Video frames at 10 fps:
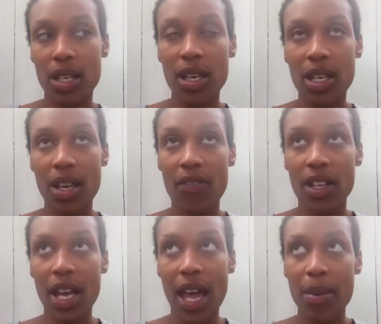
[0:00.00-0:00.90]
if
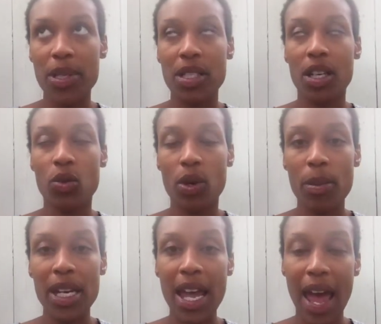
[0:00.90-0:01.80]
it happened to other
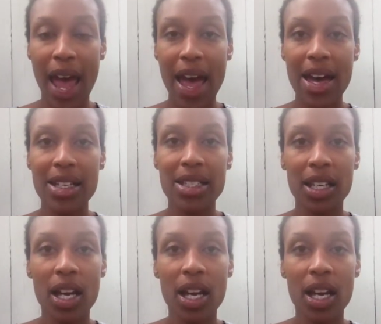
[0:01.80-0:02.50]
women. It has.